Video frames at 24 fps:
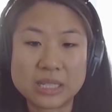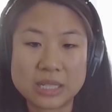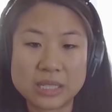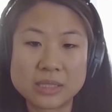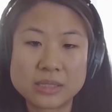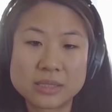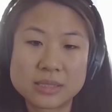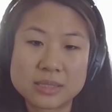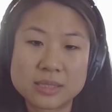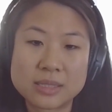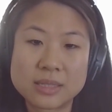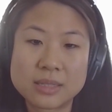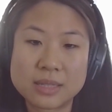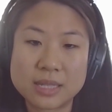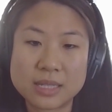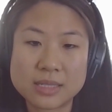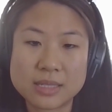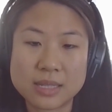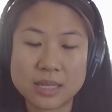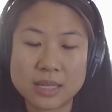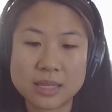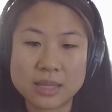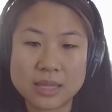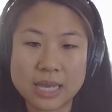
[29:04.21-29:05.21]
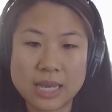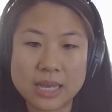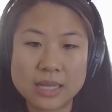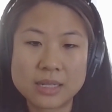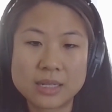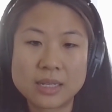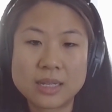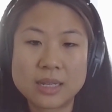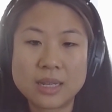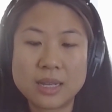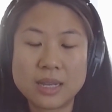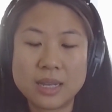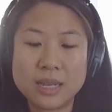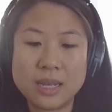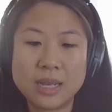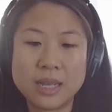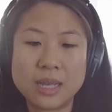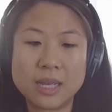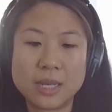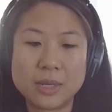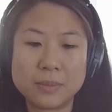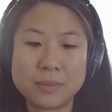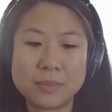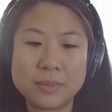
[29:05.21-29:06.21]
needs, things like that.
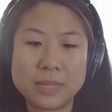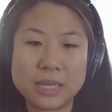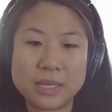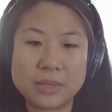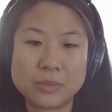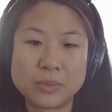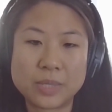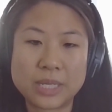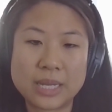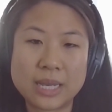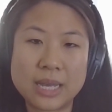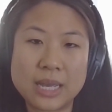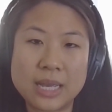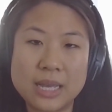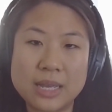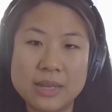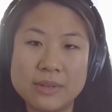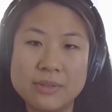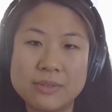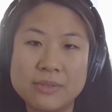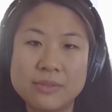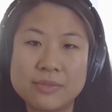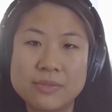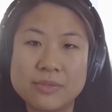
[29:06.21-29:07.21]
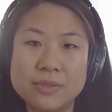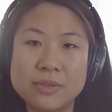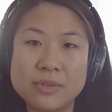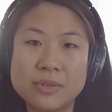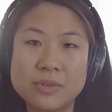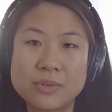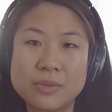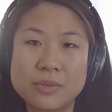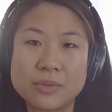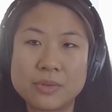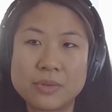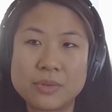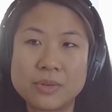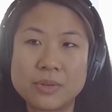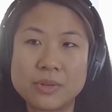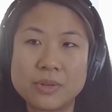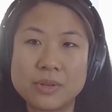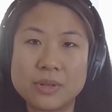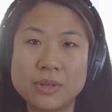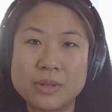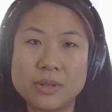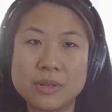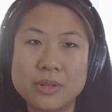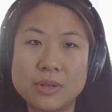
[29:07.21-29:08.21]
And we have
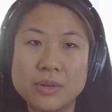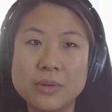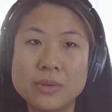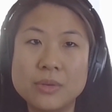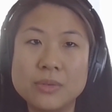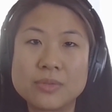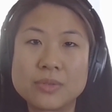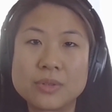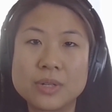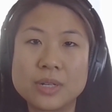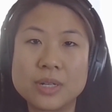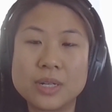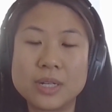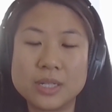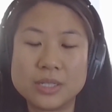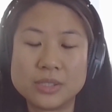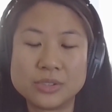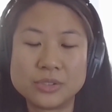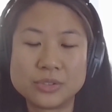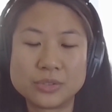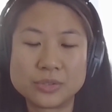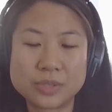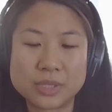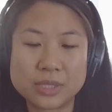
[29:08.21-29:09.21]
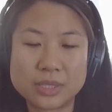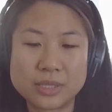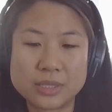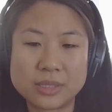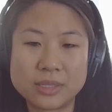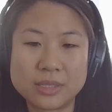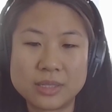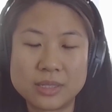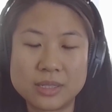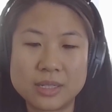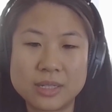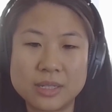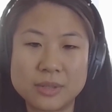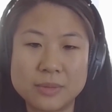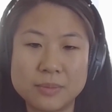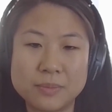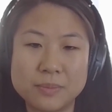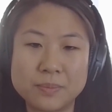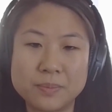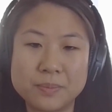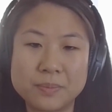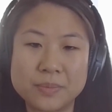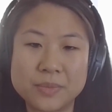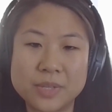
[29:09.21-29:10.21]
over 100
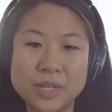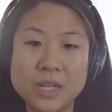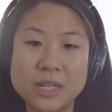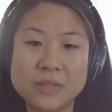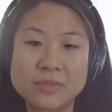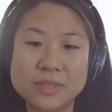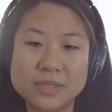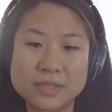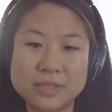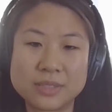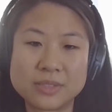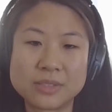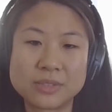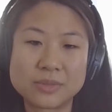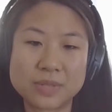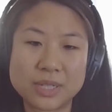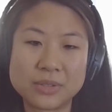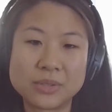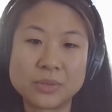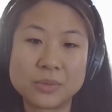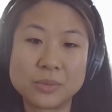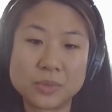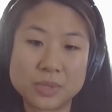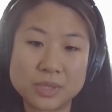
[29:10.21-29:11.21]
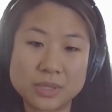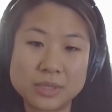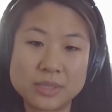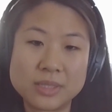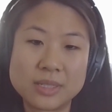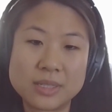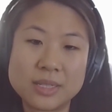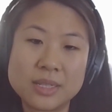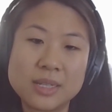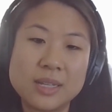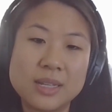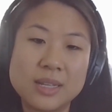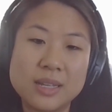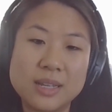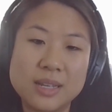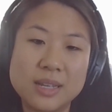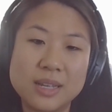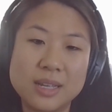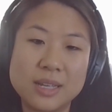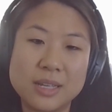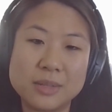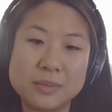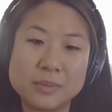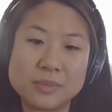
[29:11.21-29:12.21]
offices around the world.
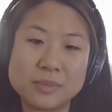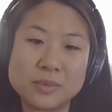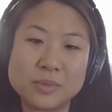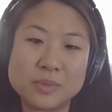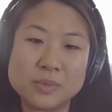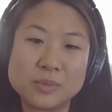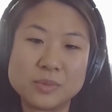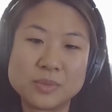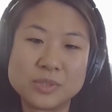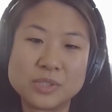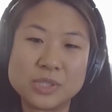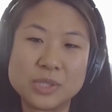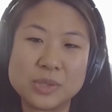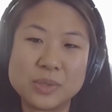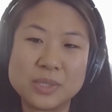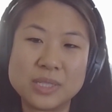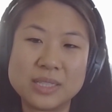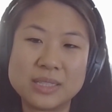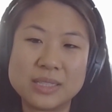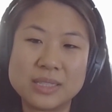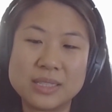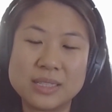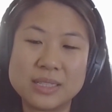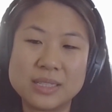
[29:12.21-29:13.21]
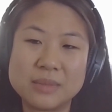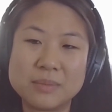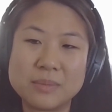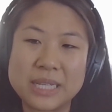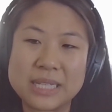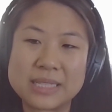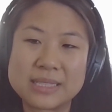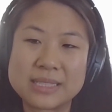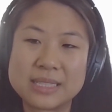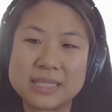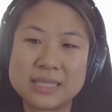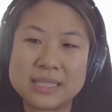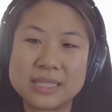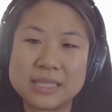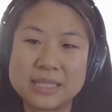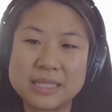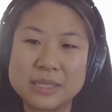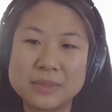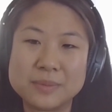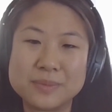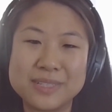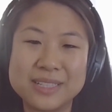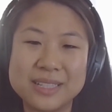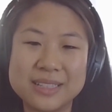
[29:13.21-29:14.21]
Um, so it makes it a
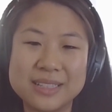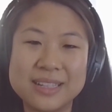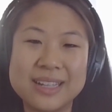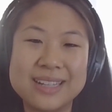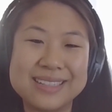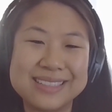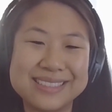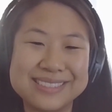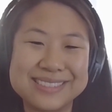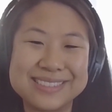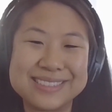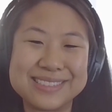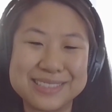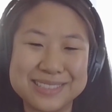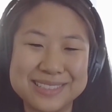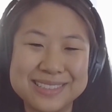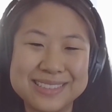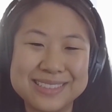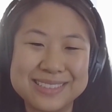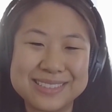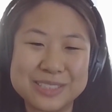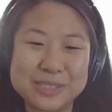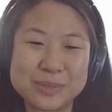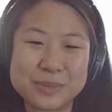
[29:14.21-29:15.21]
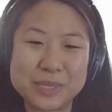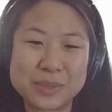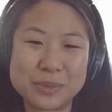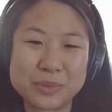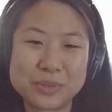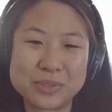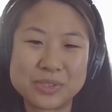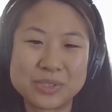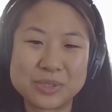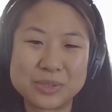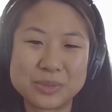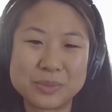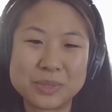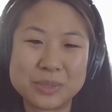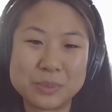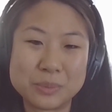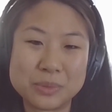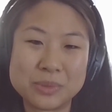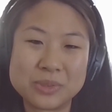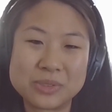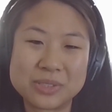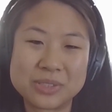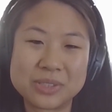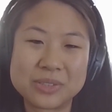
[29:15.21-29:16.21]
lot easier to be able to be
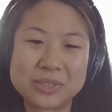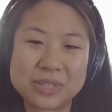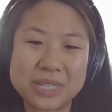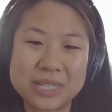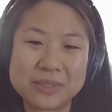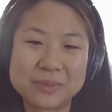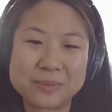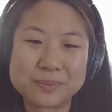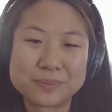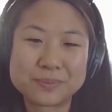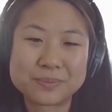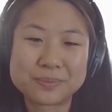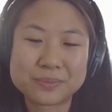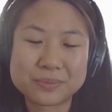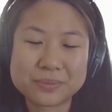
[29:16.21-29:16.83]
boots on the ground,